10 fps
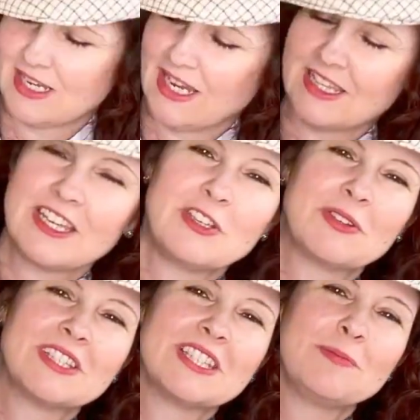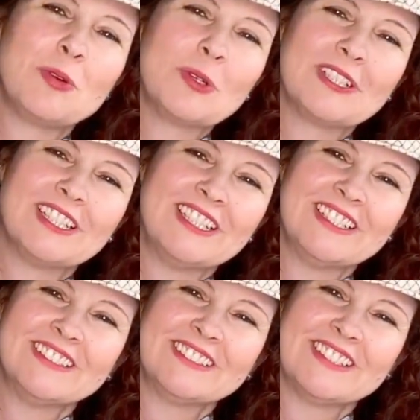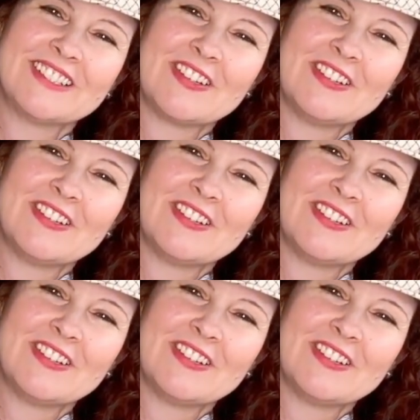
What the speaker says: And there you can see Portley is all